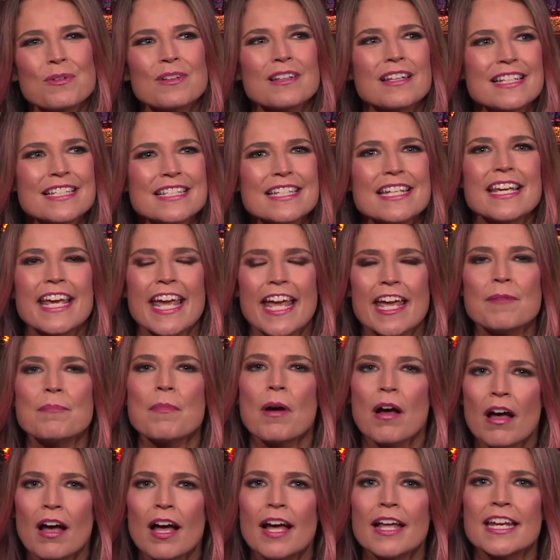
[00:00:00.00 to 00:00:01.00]
at least he came
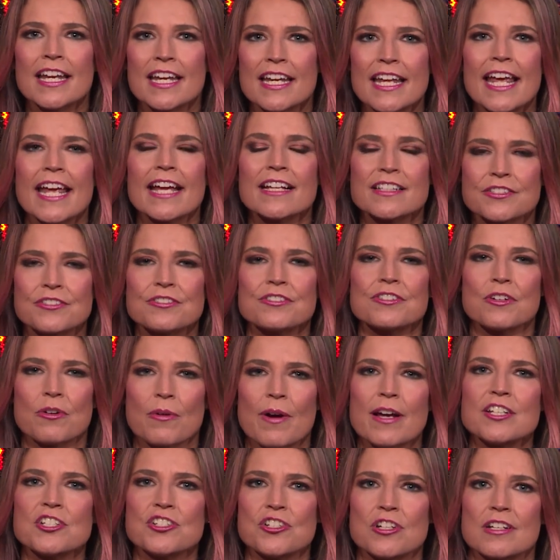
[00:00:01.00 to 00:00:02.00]
on and he answered the
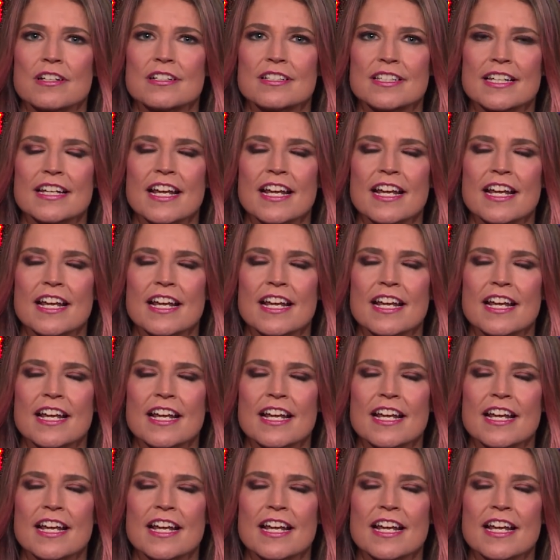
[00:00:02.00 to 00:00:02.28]
questions.